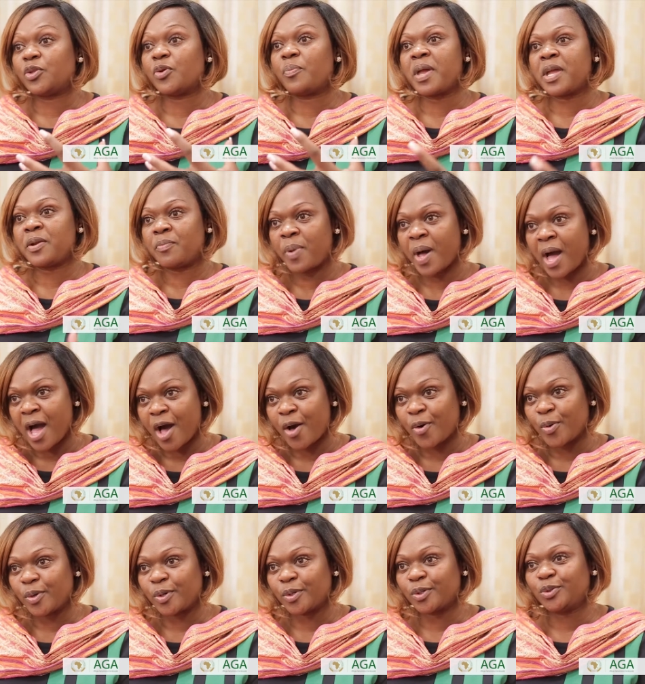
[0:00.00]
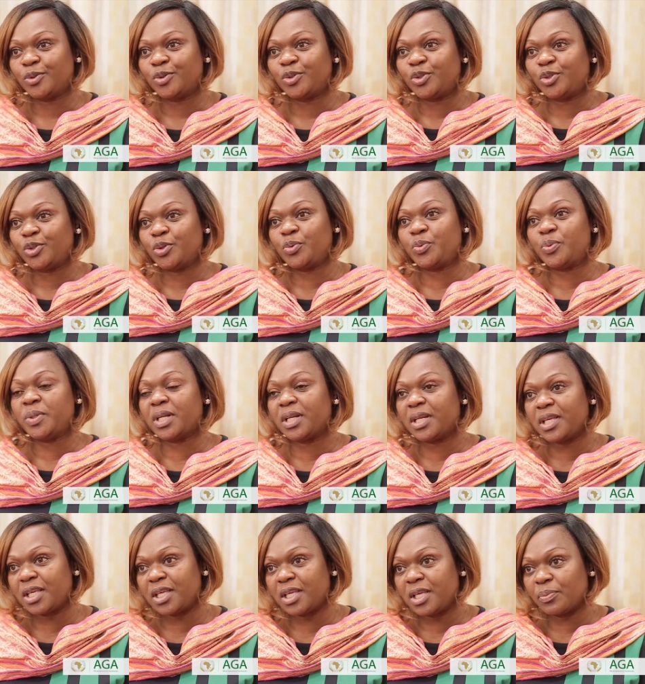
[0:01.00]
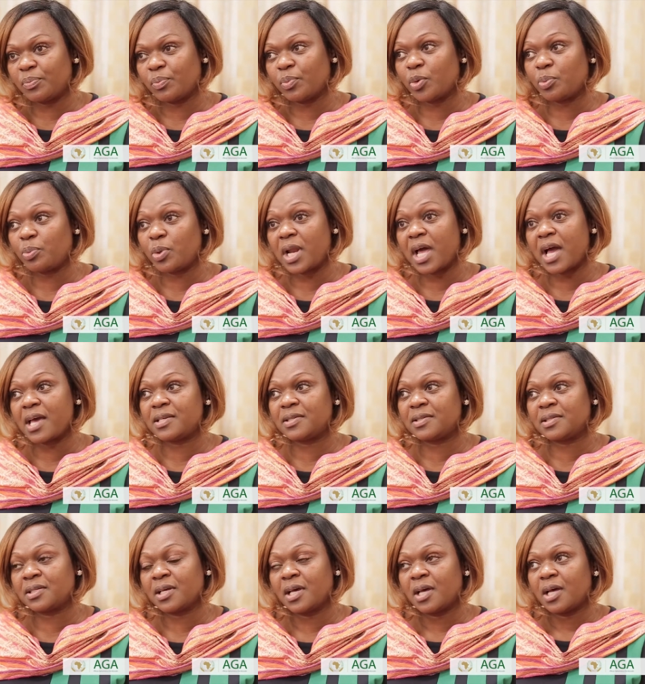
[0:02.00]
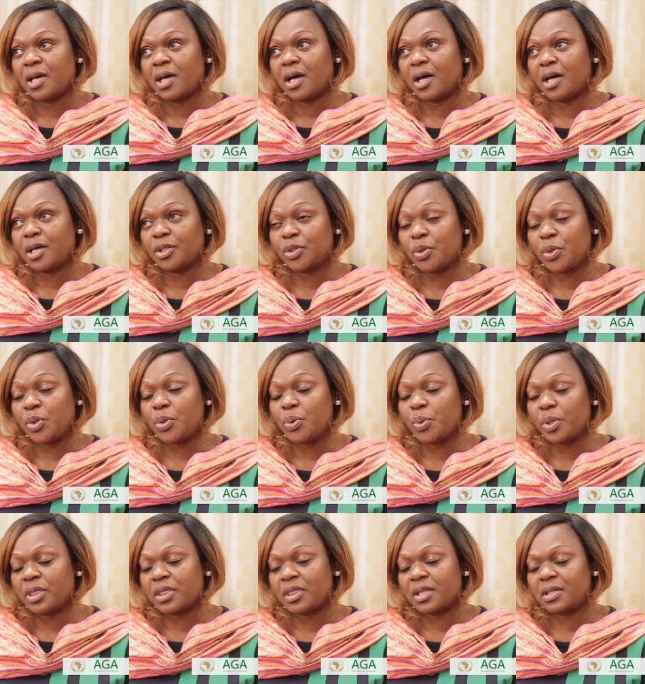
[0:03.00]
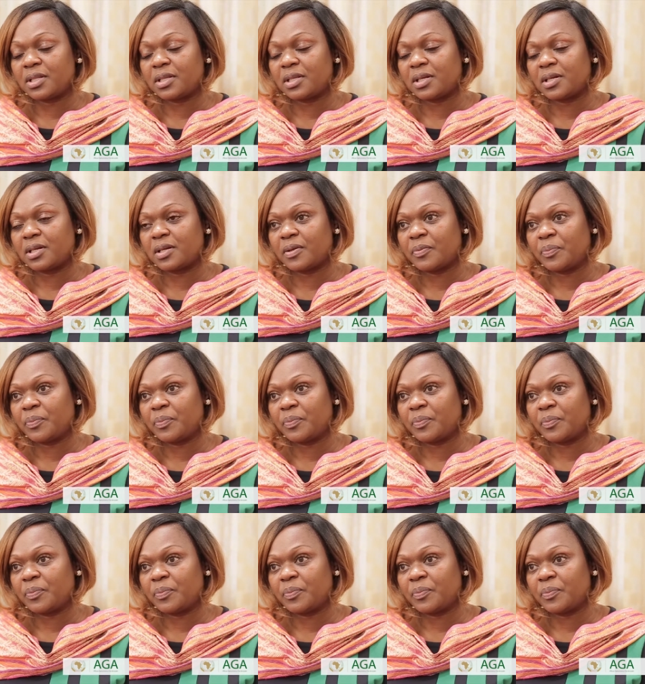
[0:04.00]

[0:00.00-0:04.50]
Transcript: manpower to really mobilize the youth and